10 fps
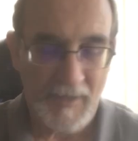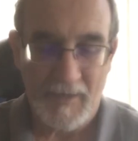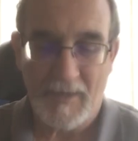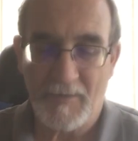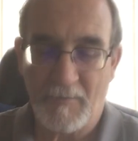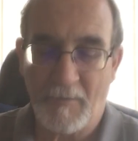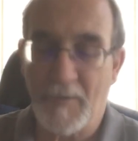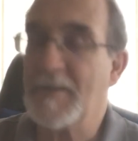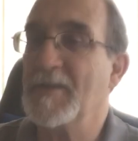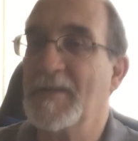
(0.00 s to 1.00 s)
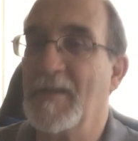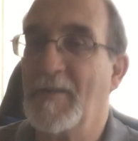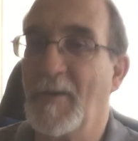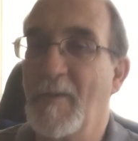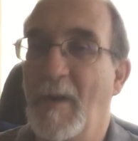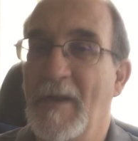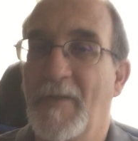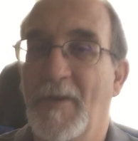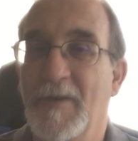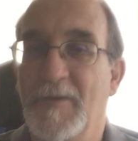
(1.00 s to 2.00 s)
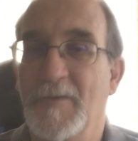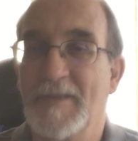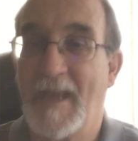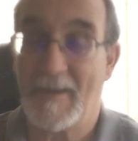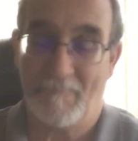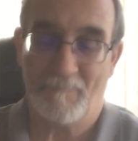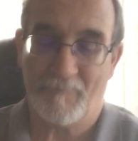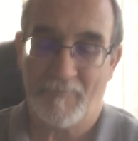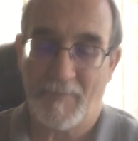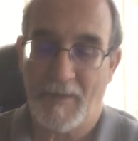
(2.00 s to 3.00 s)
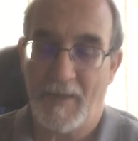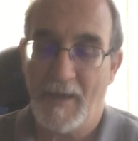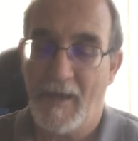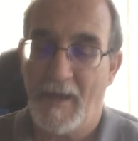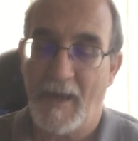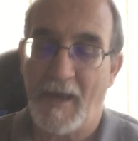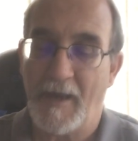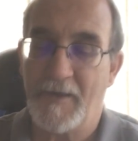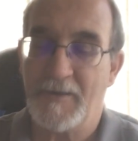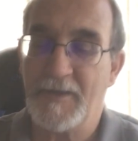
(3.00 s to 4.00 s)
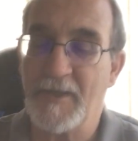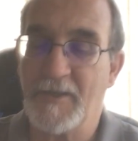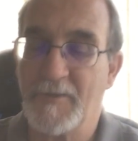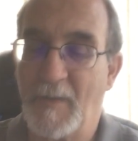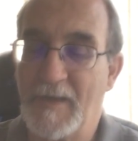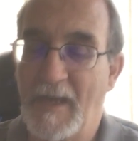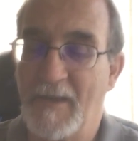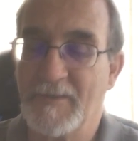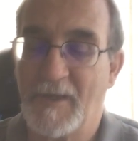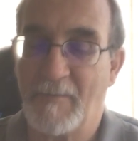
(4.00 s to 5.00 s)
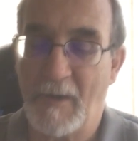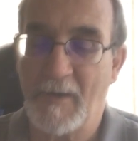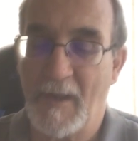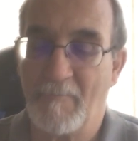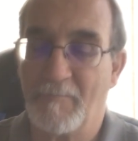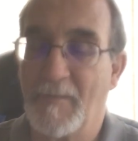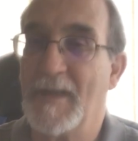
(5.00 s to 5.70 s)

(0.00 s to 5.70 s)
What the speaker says: the verses in 31 and 32 say, "And Jesus went down to Capernaum, a